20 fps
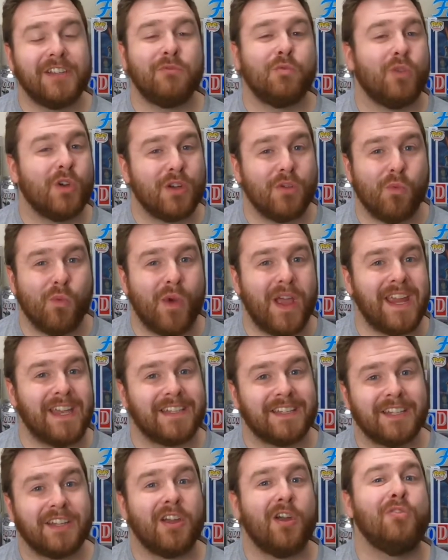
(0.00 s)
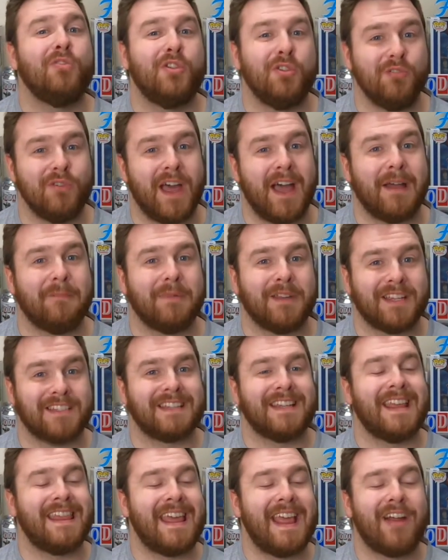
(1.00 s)
wouldn't wait to go do that, because
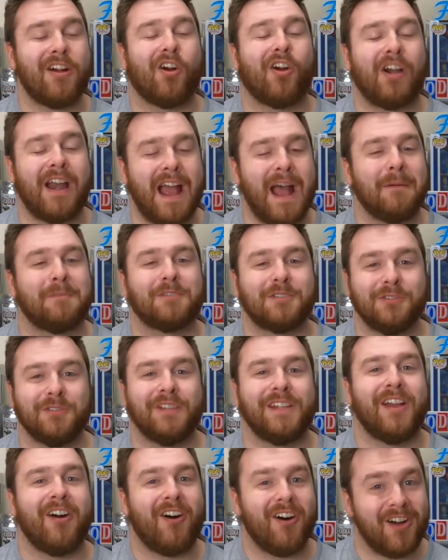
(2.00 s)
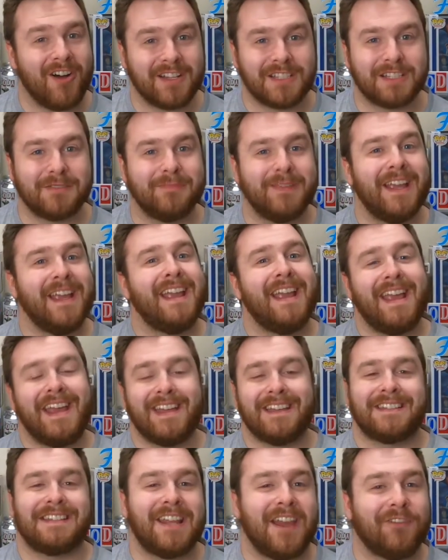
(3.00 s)
they are absolutely awesome, and
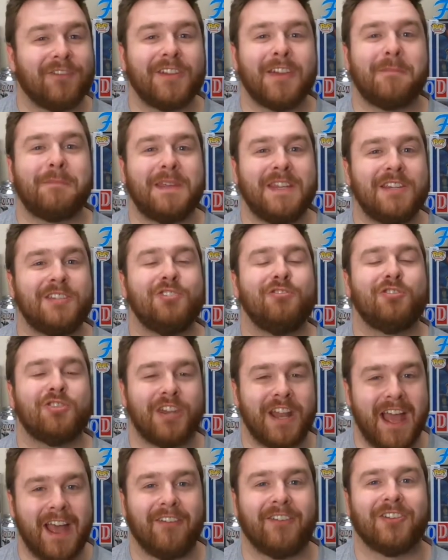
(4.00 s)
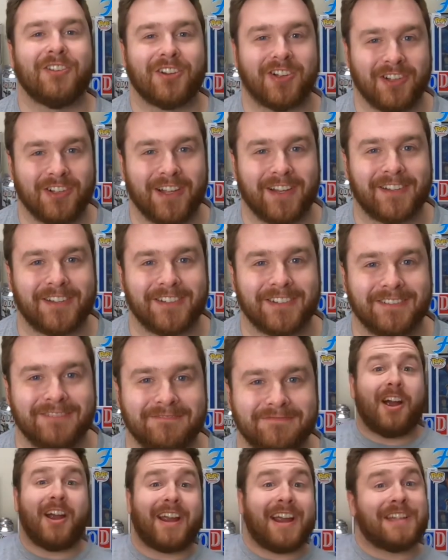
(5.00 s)
it's definitely a piece you should have in your collection.
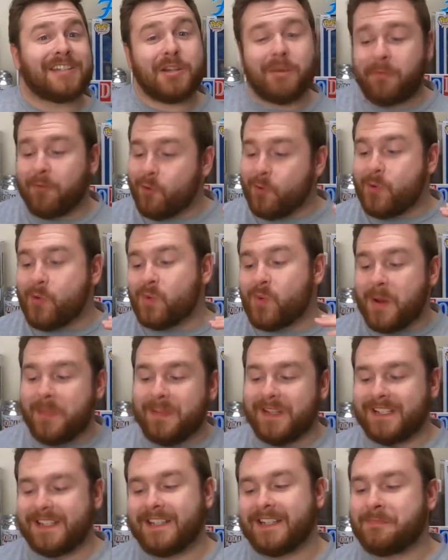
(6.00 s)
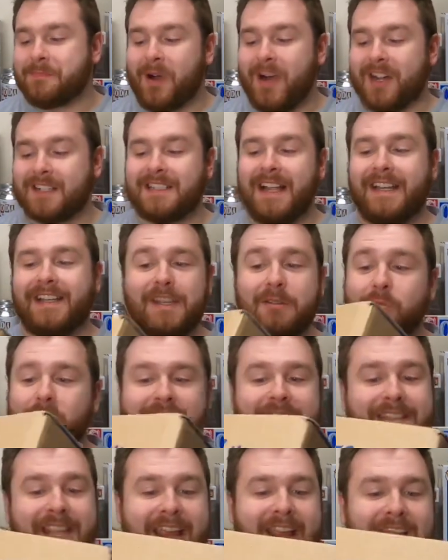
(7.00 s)
Alright guys, so before we rip into this box, I did want
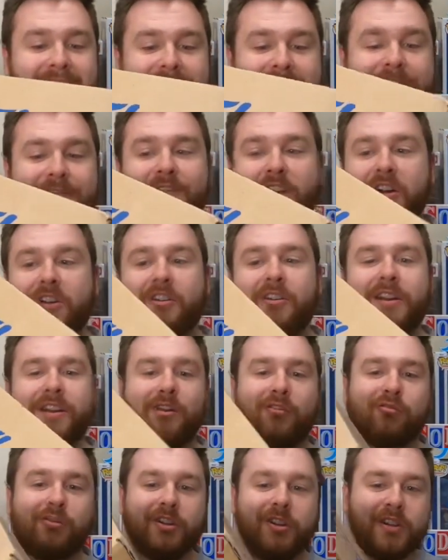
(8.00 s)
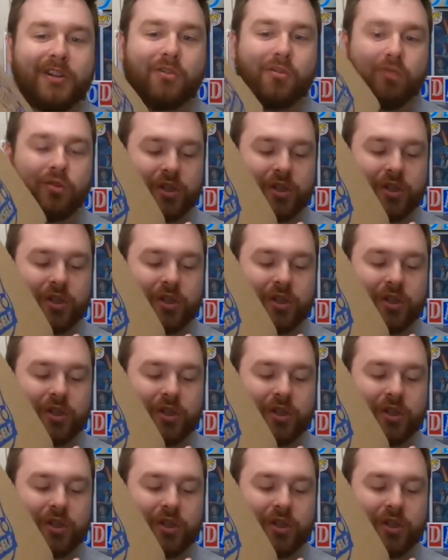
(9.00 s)
to say I think Funko did a really cool